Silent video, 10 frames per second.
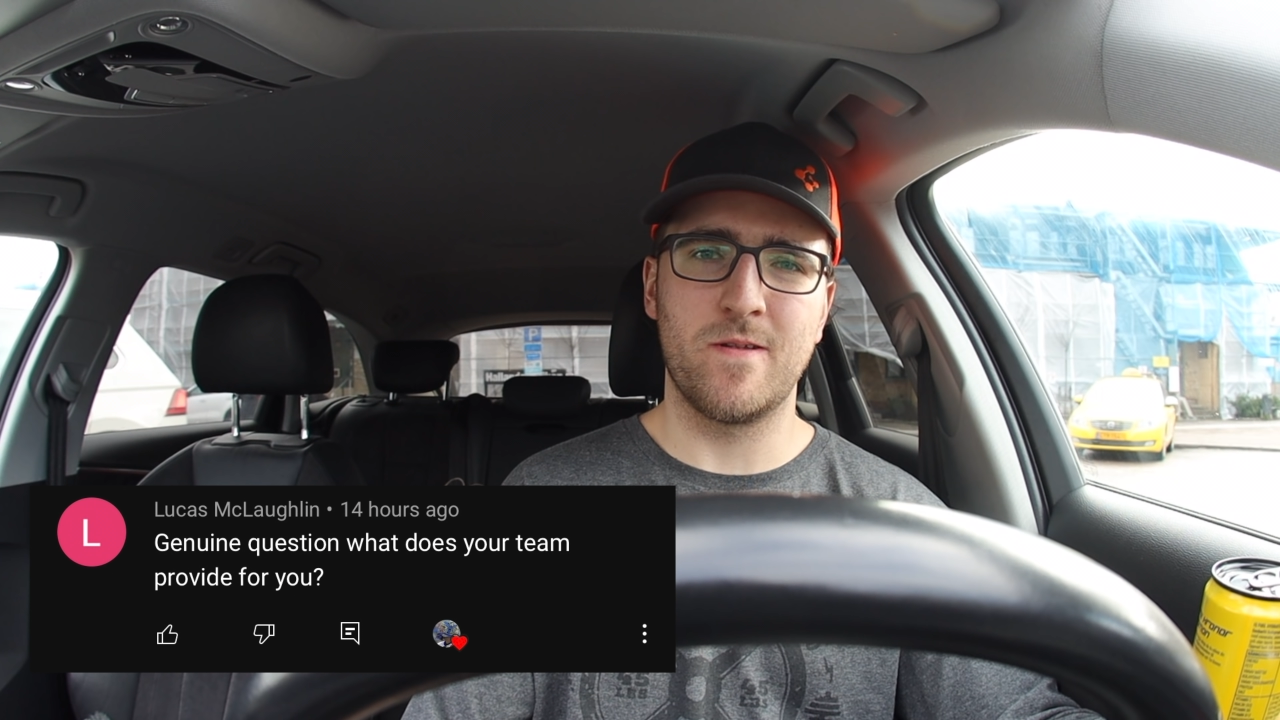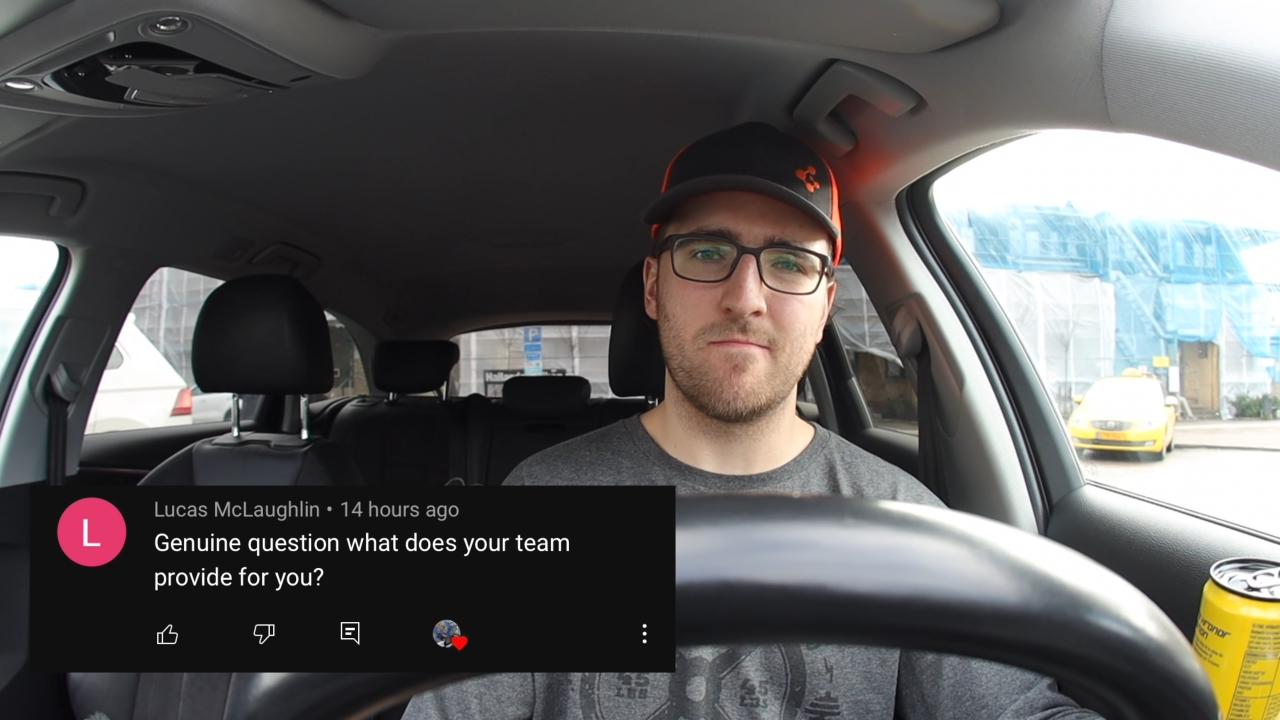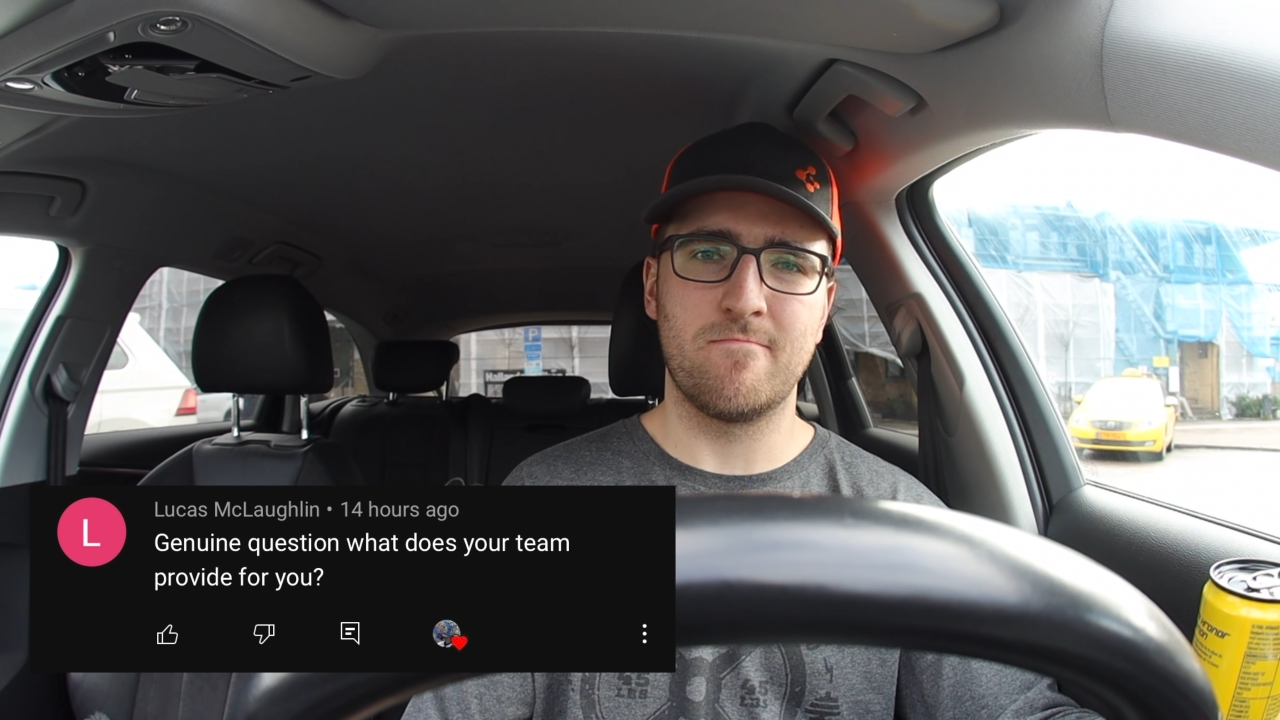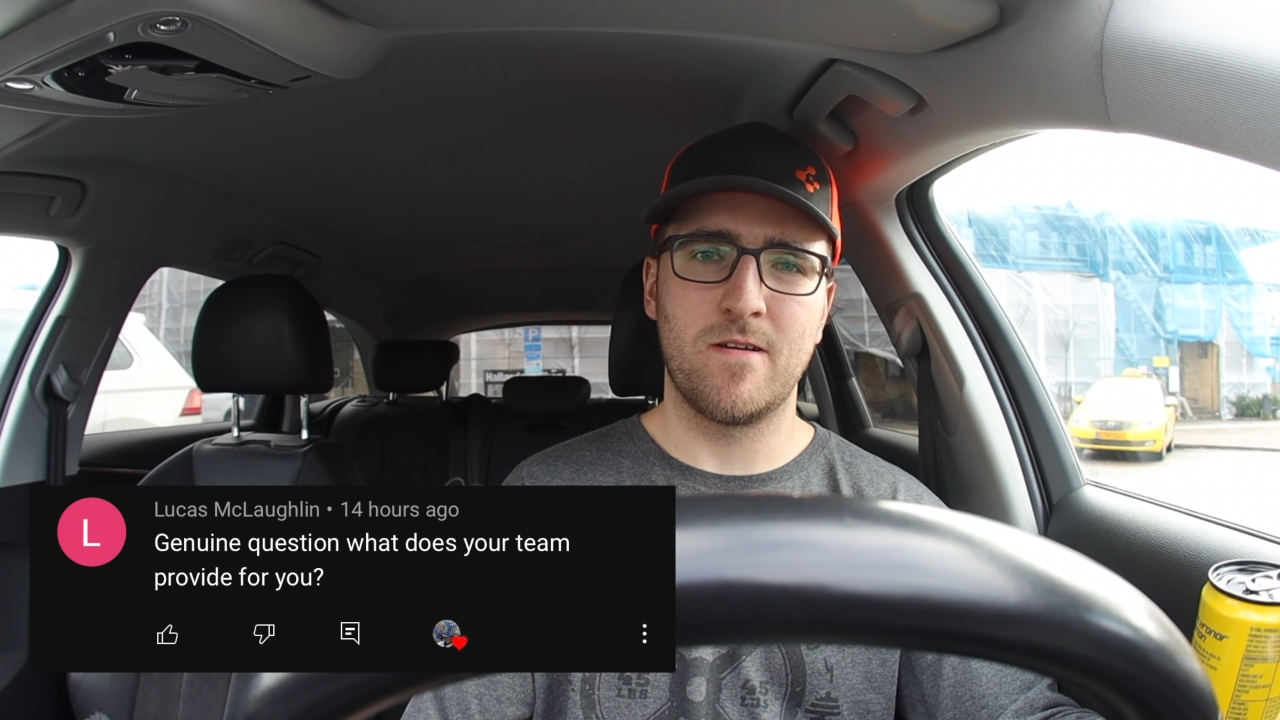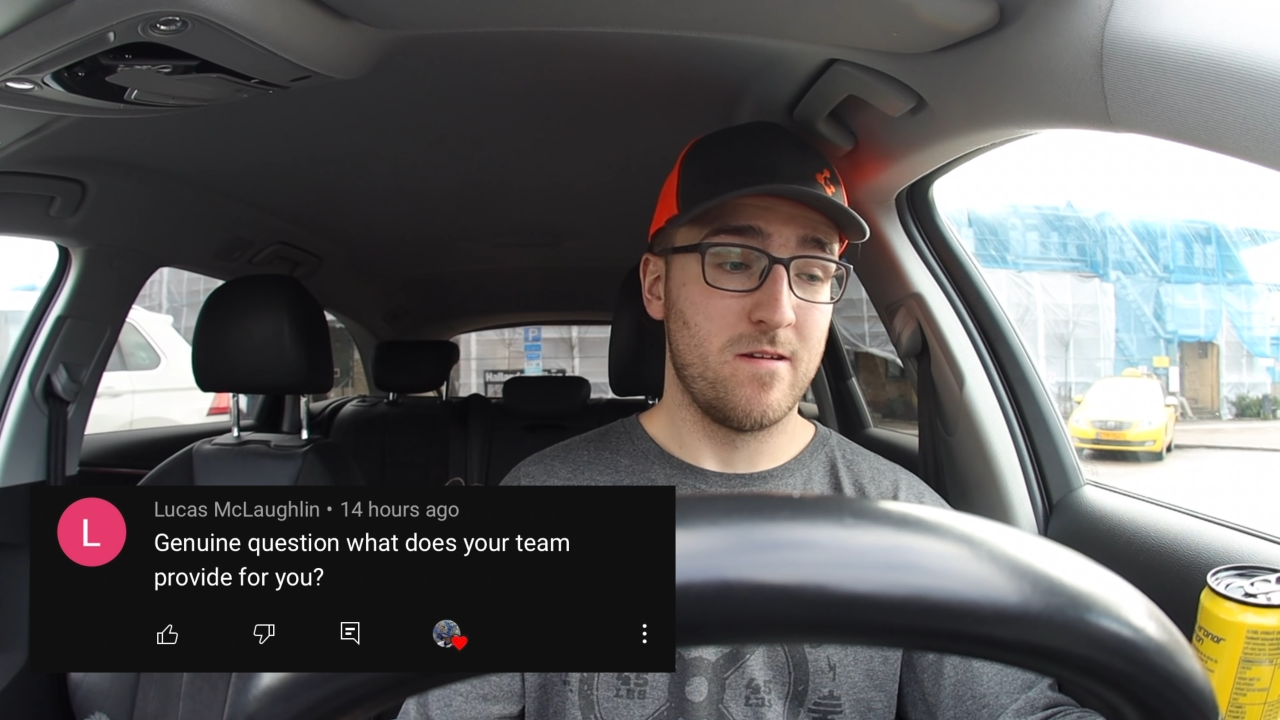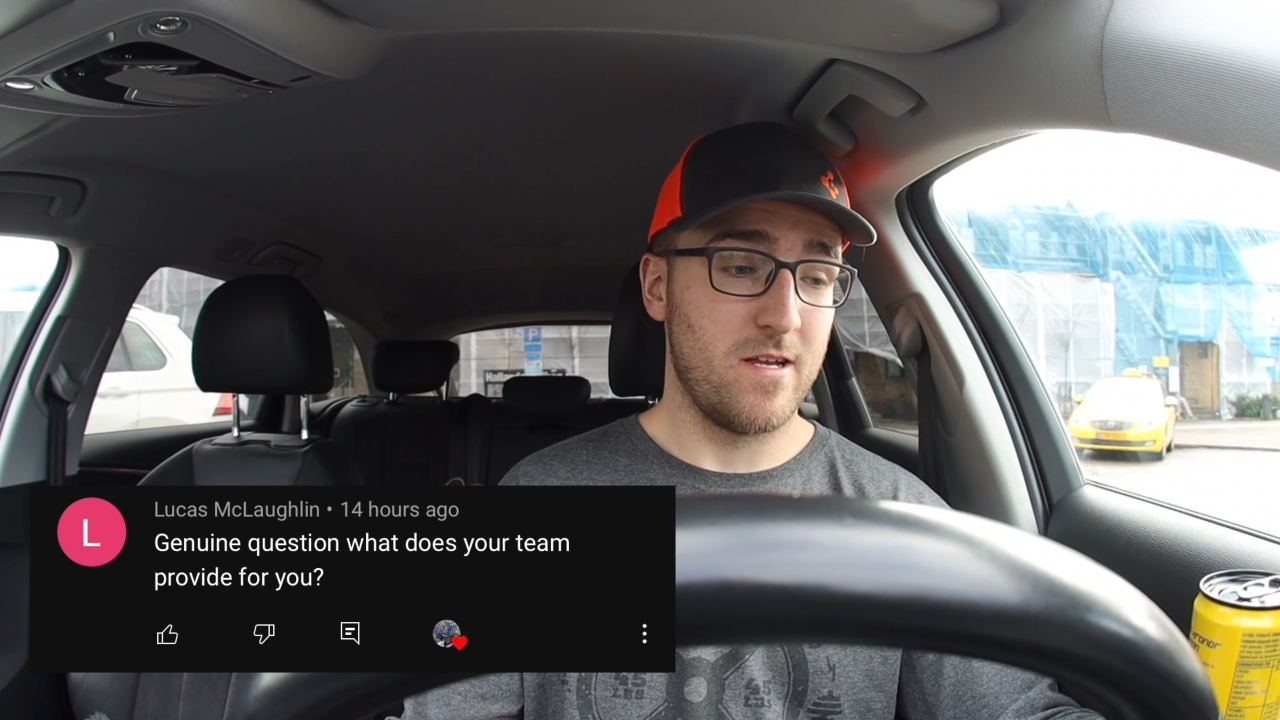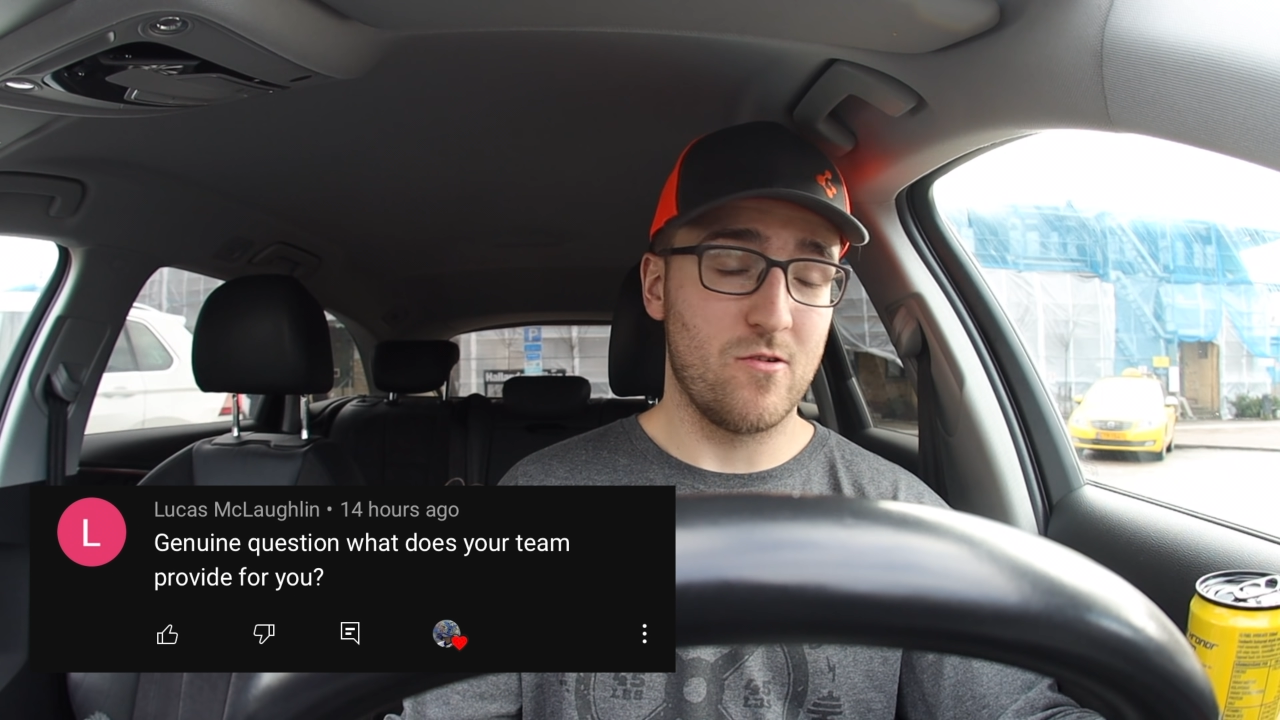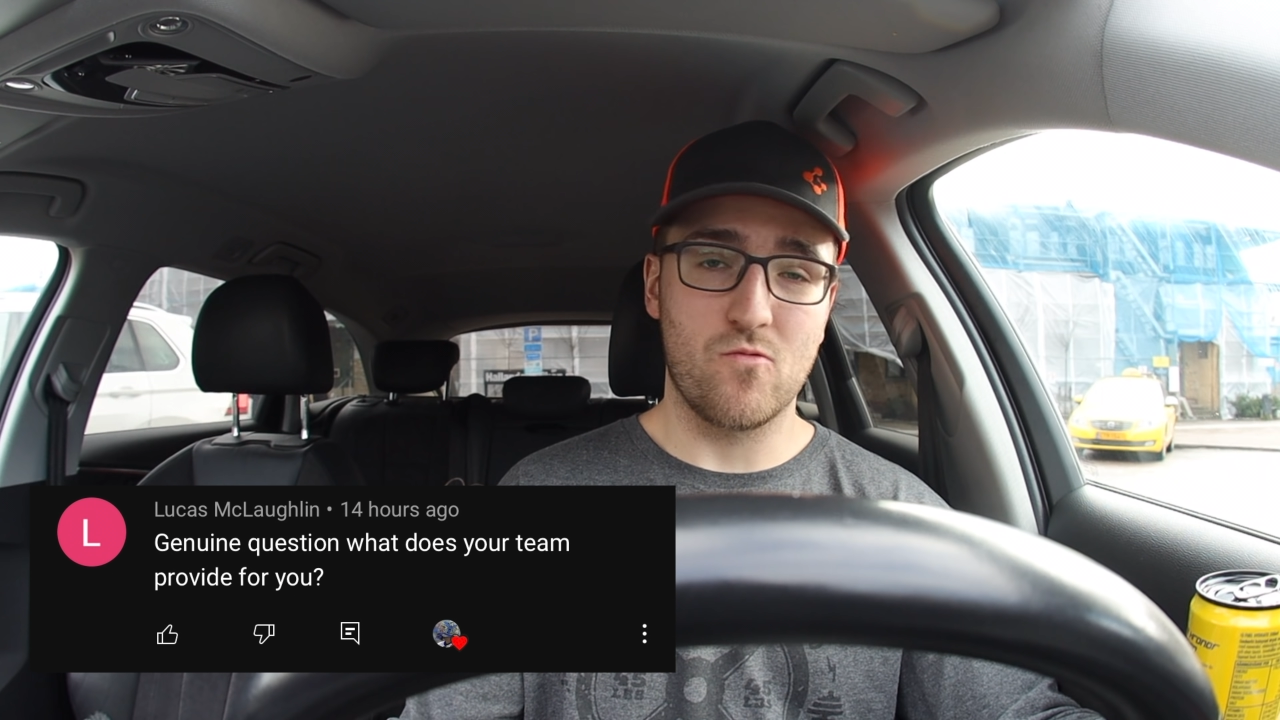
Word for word: and you know,